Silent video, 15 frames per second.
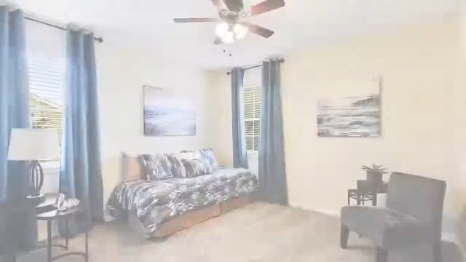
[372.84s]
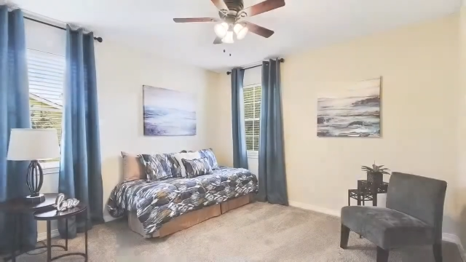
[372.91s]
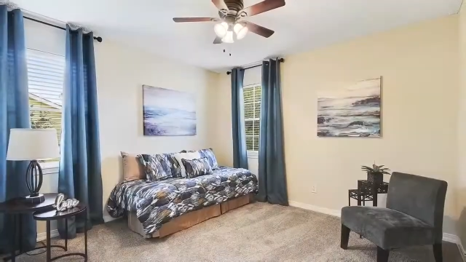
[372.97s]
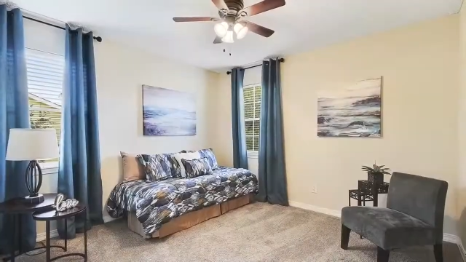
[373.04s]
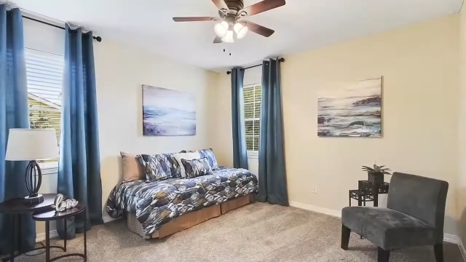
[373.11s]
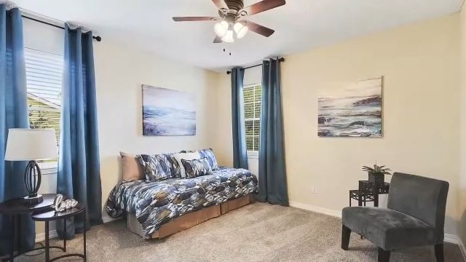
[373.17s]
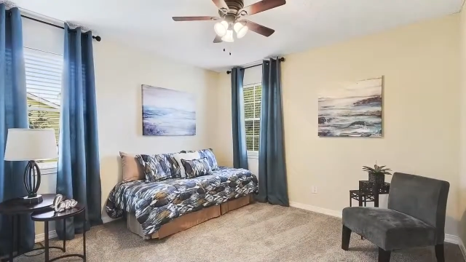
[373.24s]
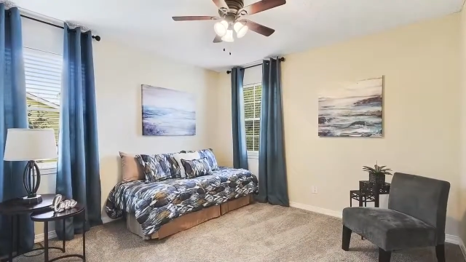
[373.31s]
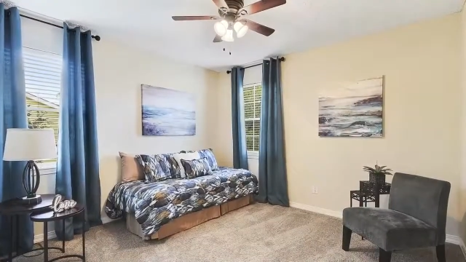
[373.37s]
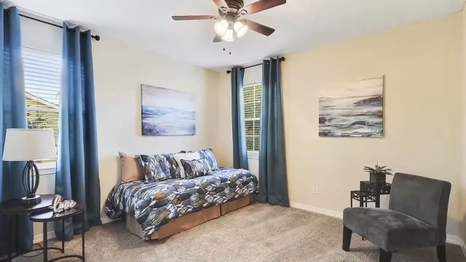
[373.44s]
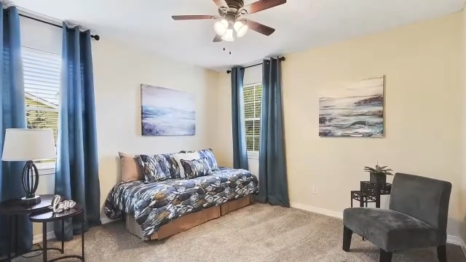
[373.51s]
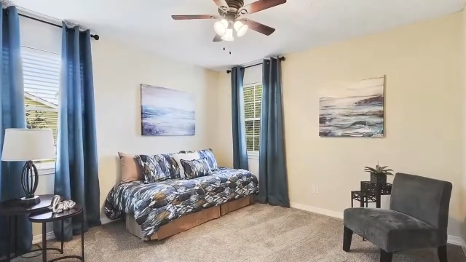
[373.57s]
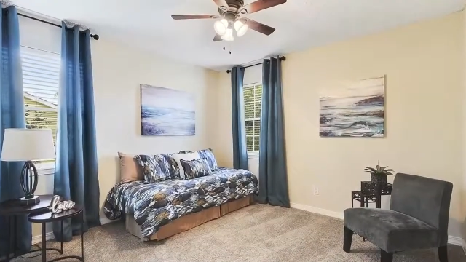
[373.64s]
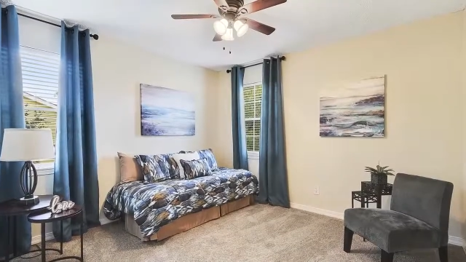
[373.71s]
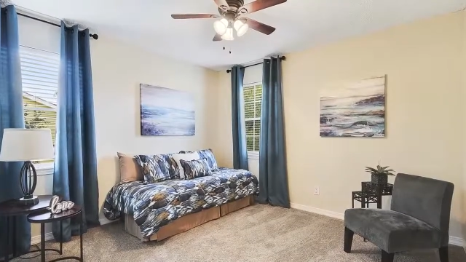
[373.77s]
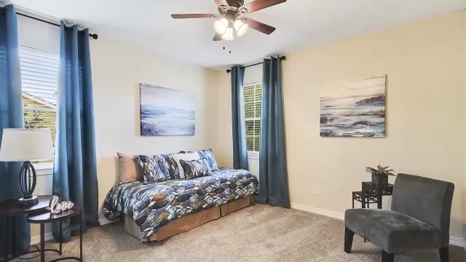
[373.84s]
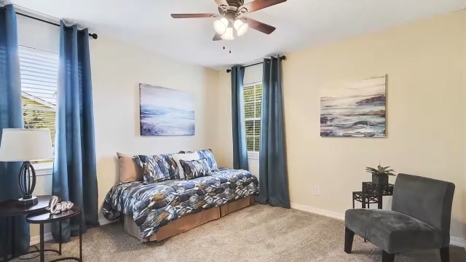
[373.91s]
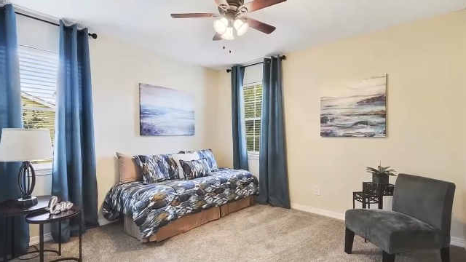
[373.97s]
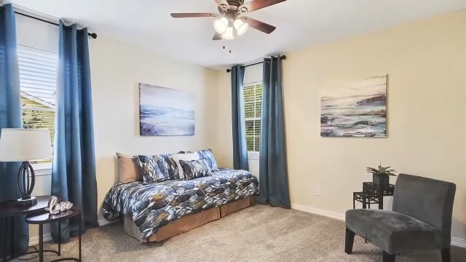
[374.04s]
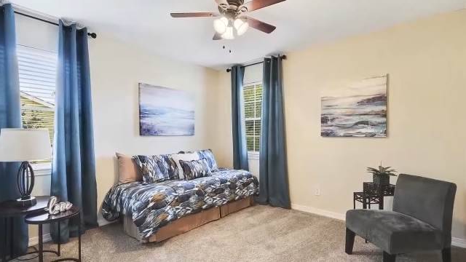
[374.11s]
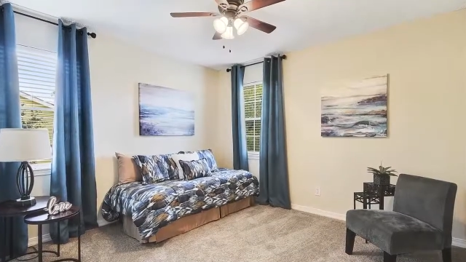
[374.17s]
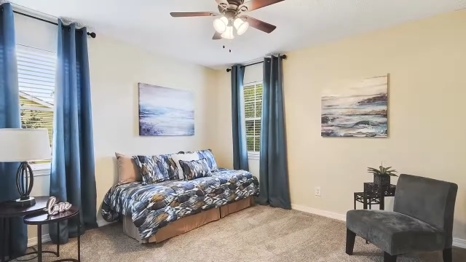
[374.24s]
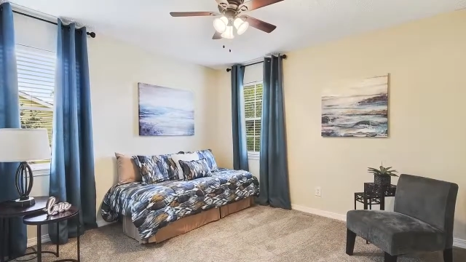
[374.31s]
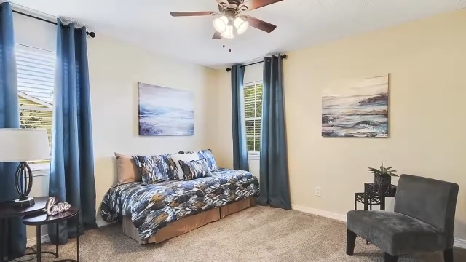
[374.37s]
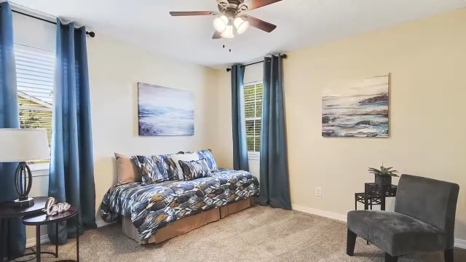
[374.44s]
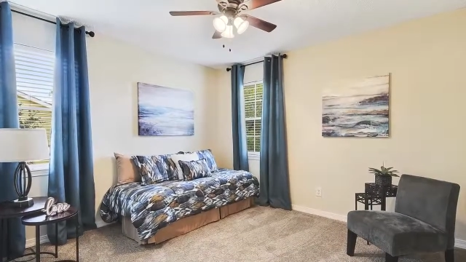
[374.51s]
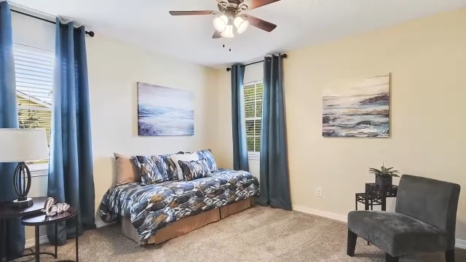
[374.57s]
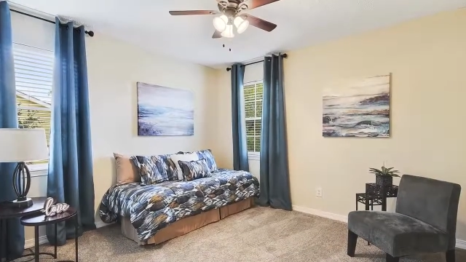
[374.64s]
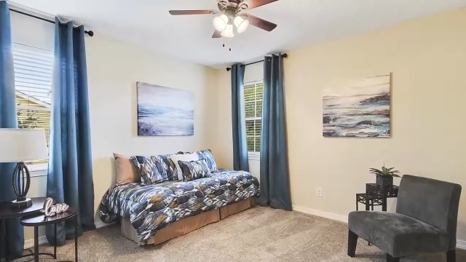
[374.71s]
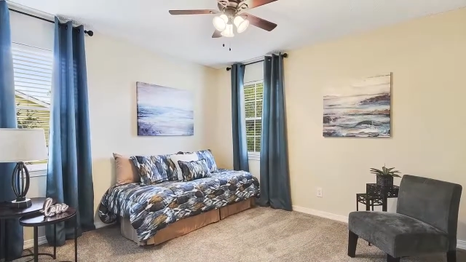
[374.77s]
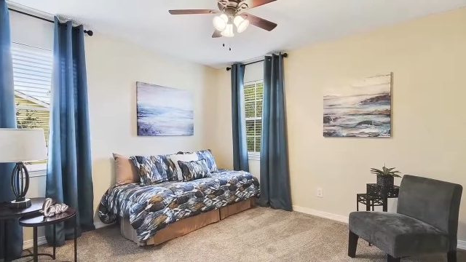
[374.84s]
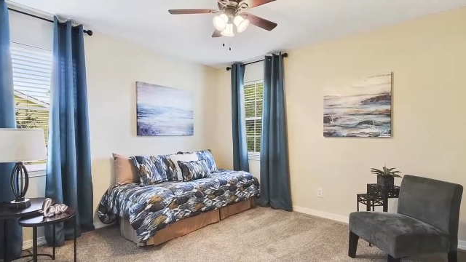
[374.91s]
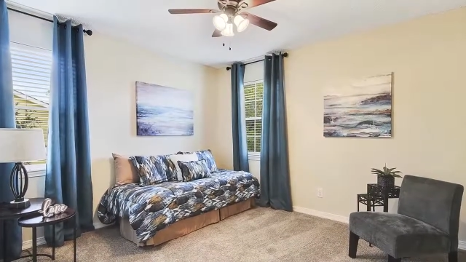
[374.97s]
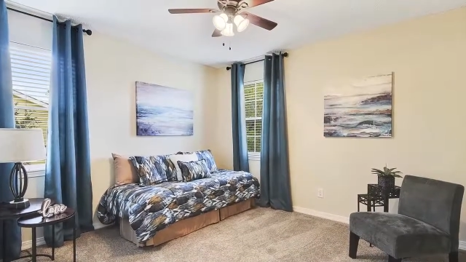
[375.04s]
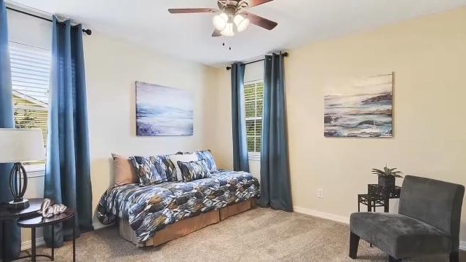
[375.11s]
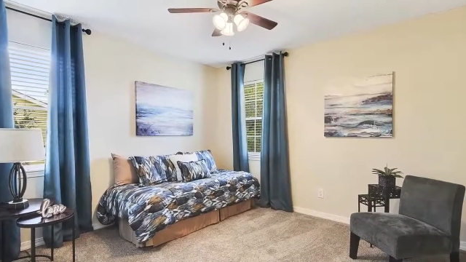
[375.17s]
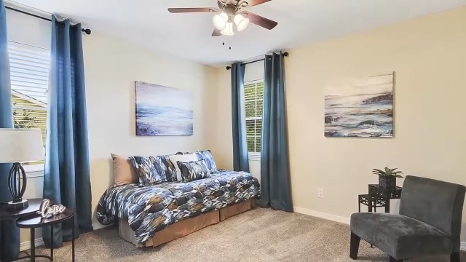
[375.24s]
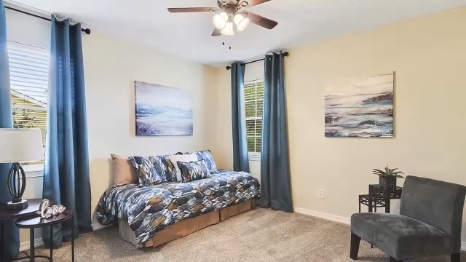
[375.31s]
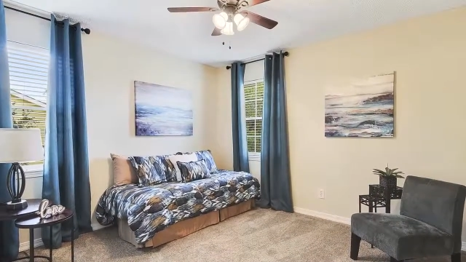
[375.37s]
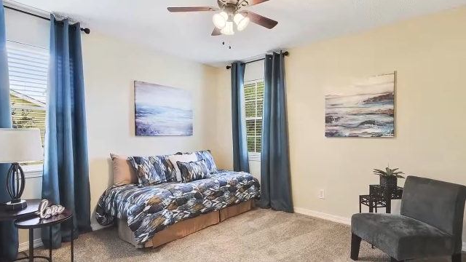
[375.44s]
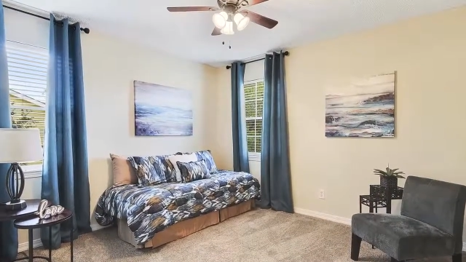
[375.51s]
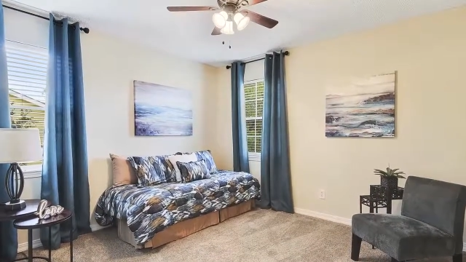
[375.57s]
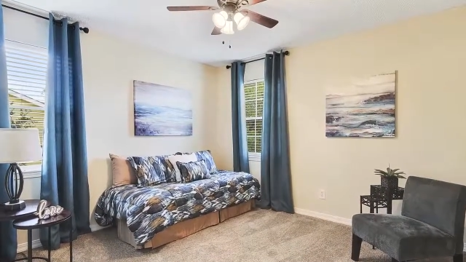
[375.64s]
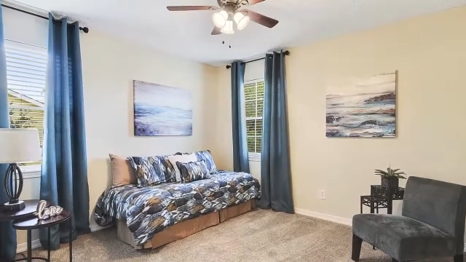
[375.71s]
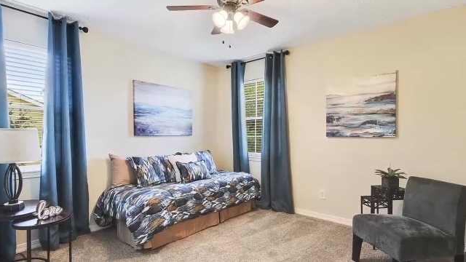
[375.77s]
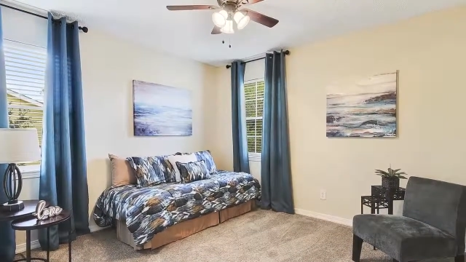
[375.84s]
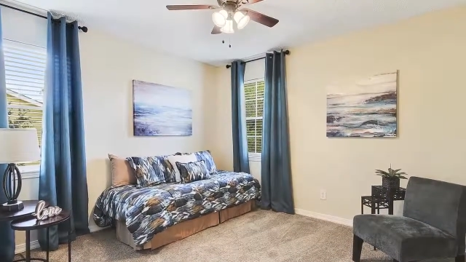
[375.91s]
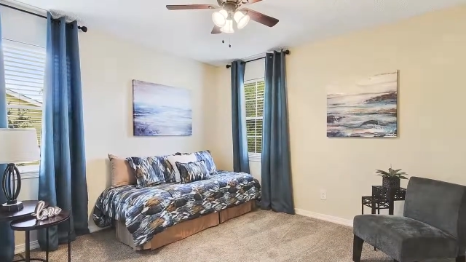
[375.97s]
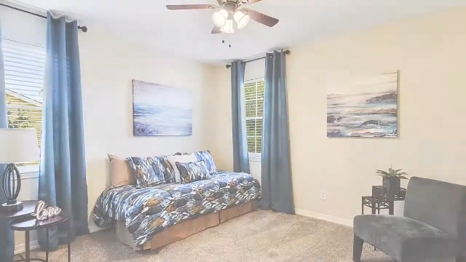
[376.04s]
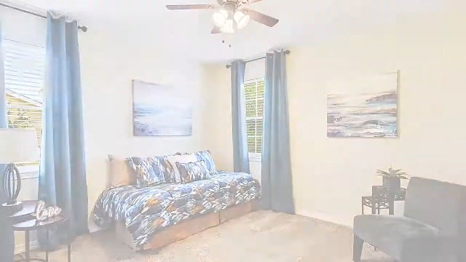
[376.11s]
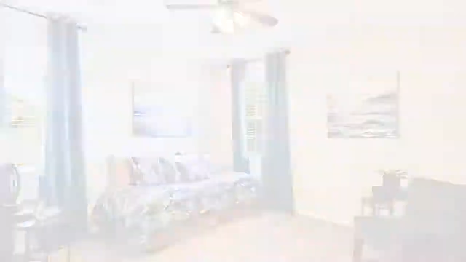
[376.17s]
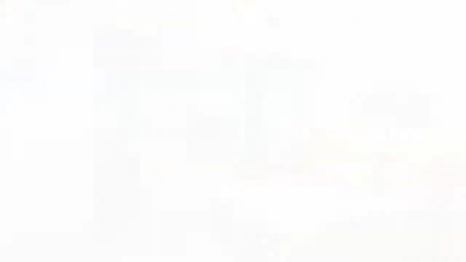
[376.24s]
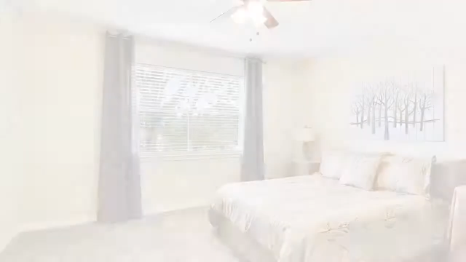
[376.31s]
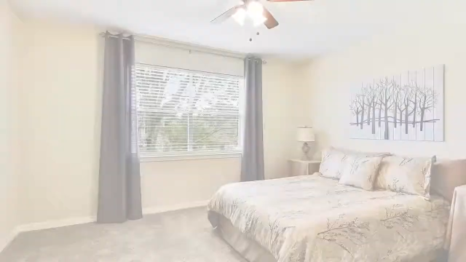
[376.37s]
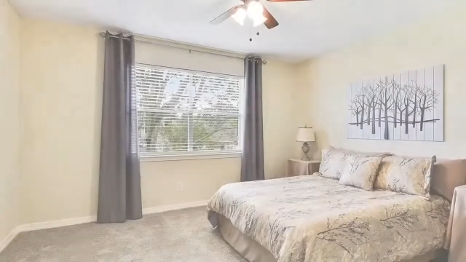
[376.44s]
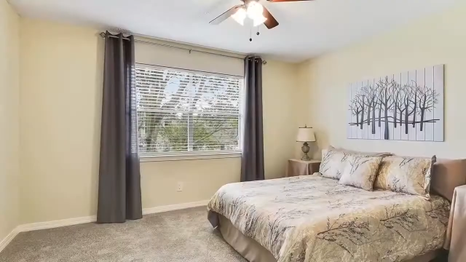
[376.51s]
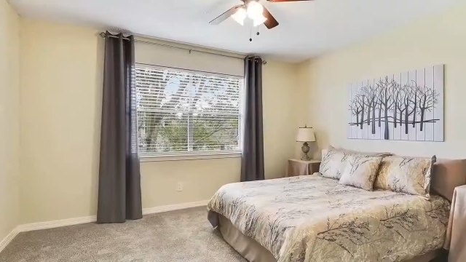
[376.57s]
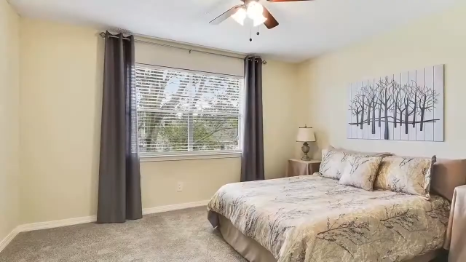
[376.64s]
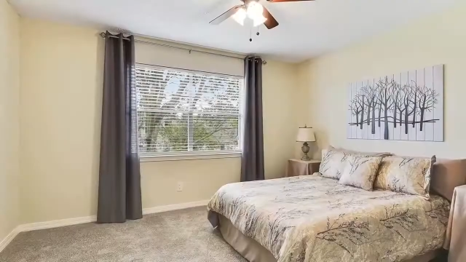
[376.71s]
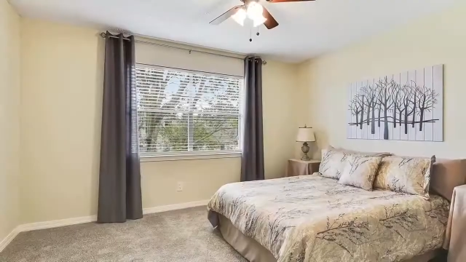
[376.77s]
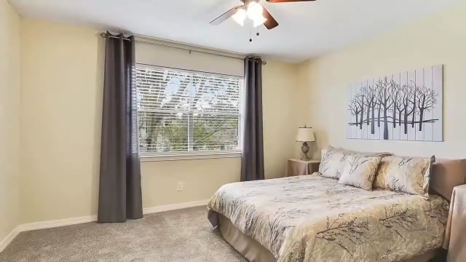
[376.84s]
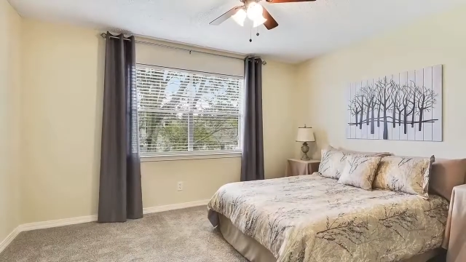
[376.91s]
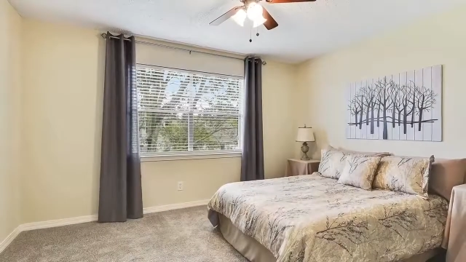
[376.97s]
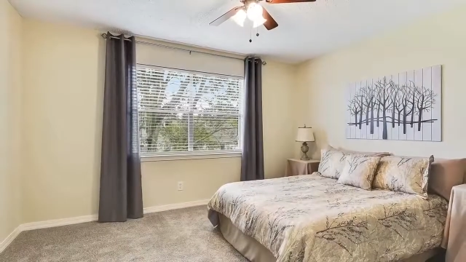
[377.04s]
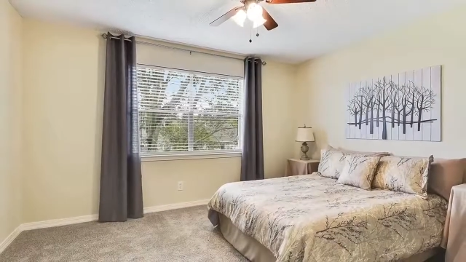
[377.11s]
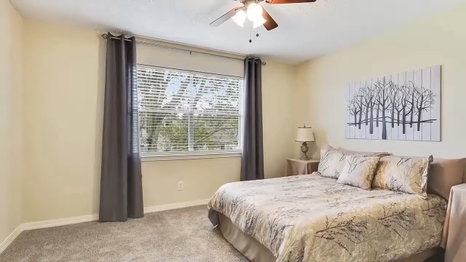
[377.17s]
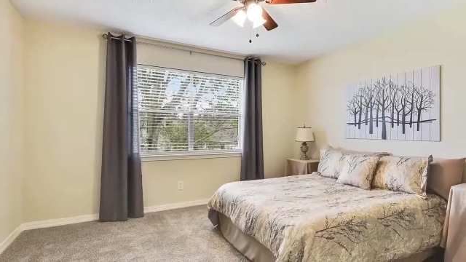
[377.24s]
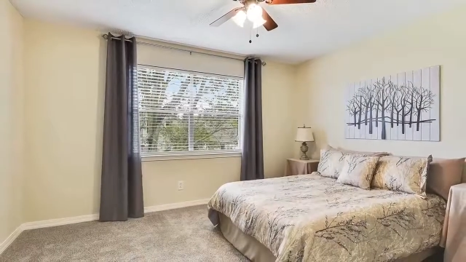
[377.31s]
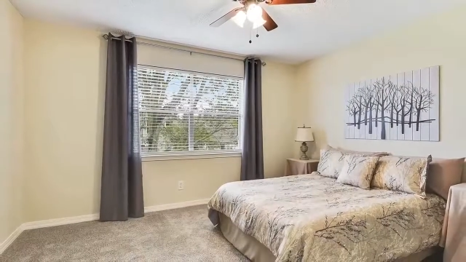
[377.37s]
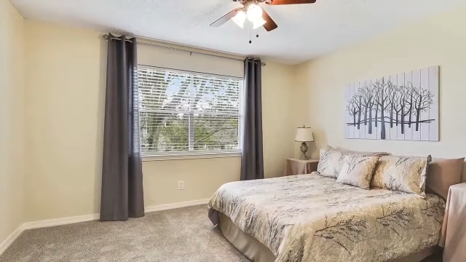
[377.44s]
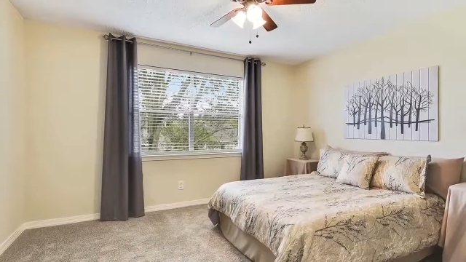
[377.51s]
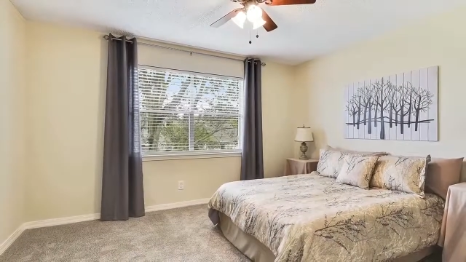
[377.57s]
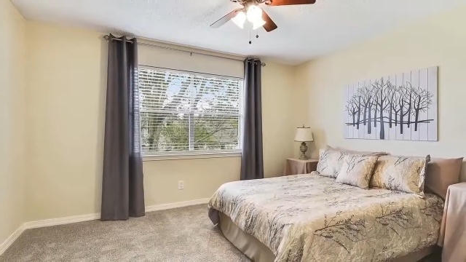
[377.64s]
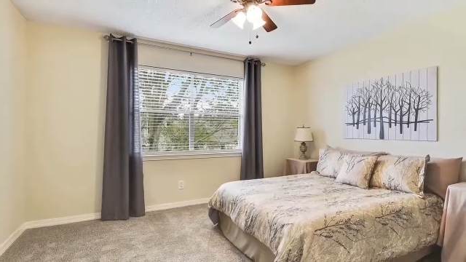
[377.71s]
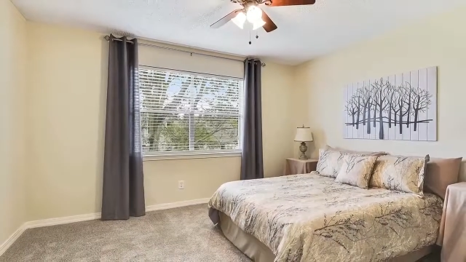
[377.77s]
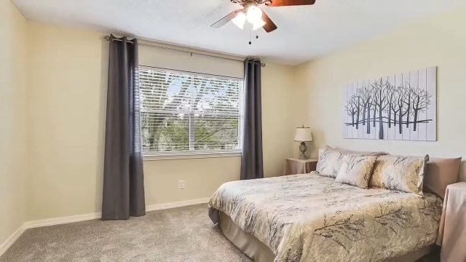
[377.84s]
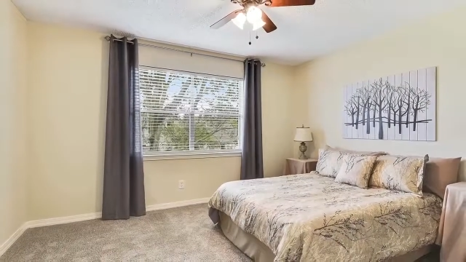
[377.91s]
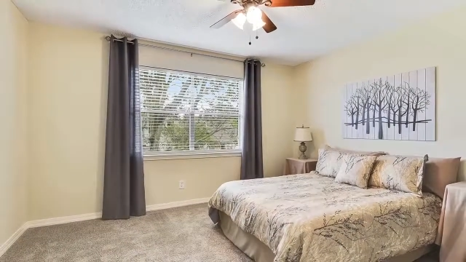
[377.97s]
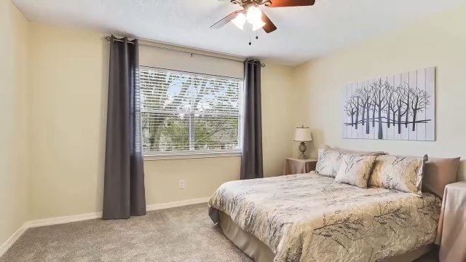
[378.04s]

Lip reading: [unreadable: no face in view]